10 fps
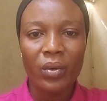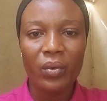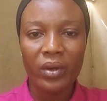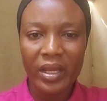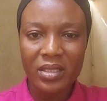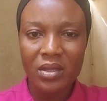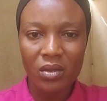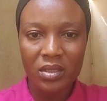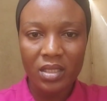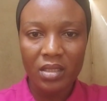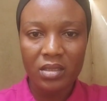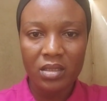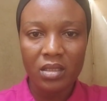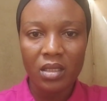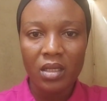Create content
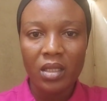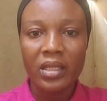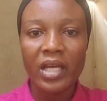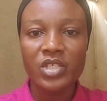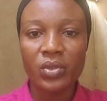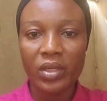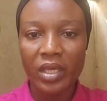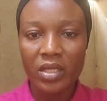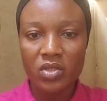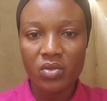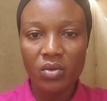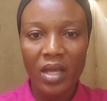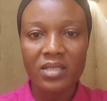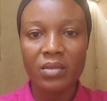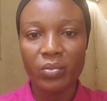that showcase you
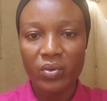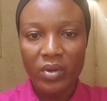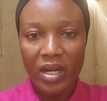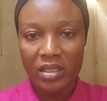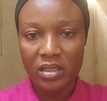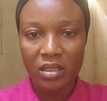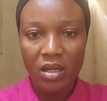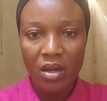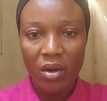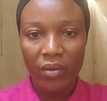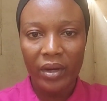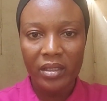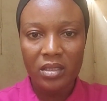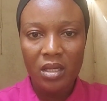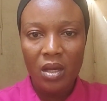as a brand. All
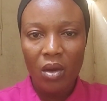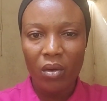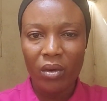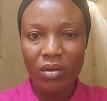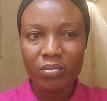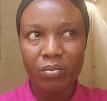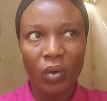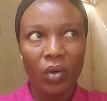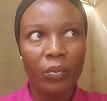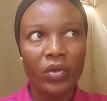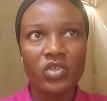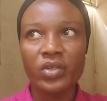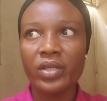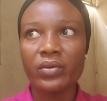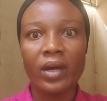right. Or
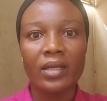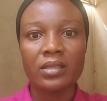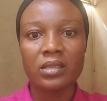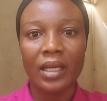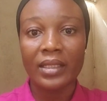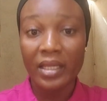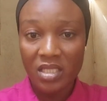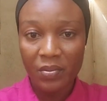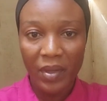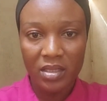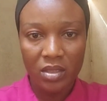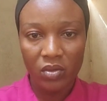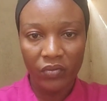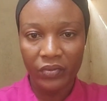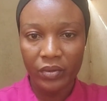portray you as an expert in
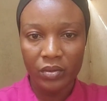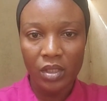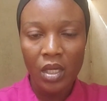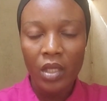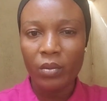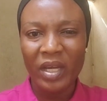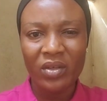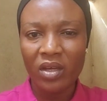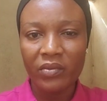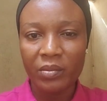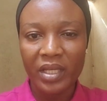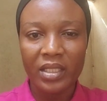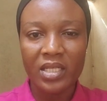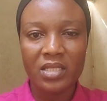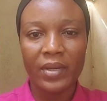your field. You might not even be
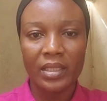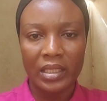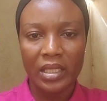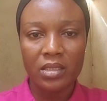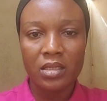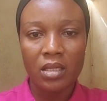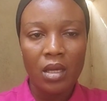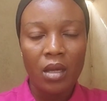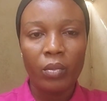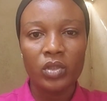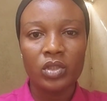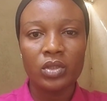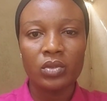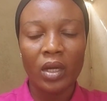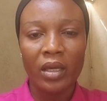an expert yet, but
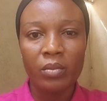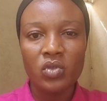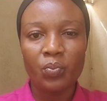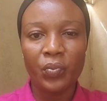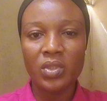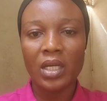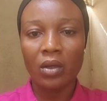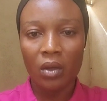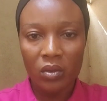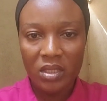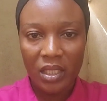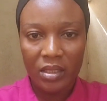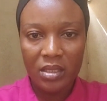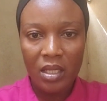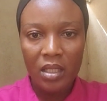you are able to put out
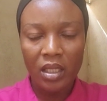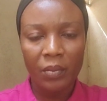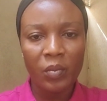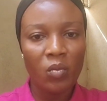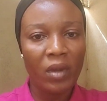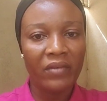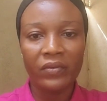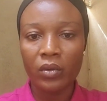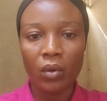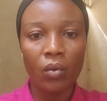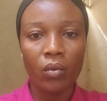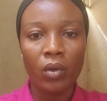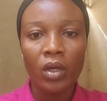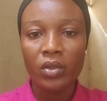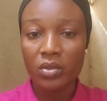content that people might feel, oh,
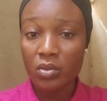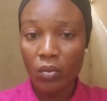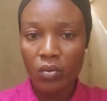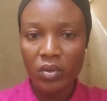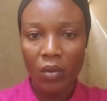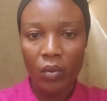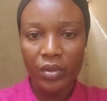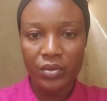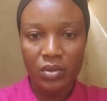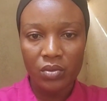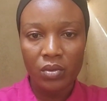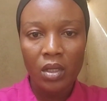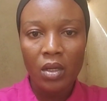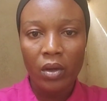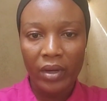you're so good at what you do.
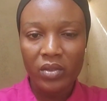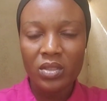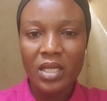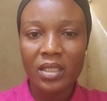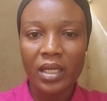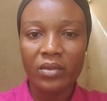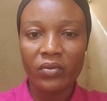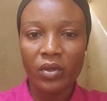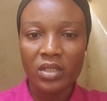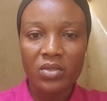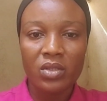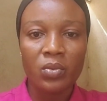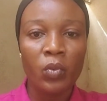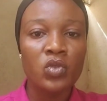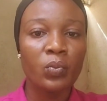All right. Those are the kind of content you're
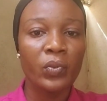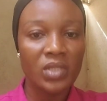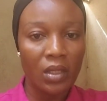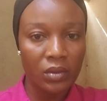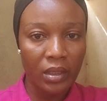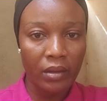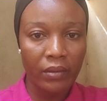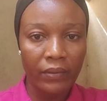supposed to put out there.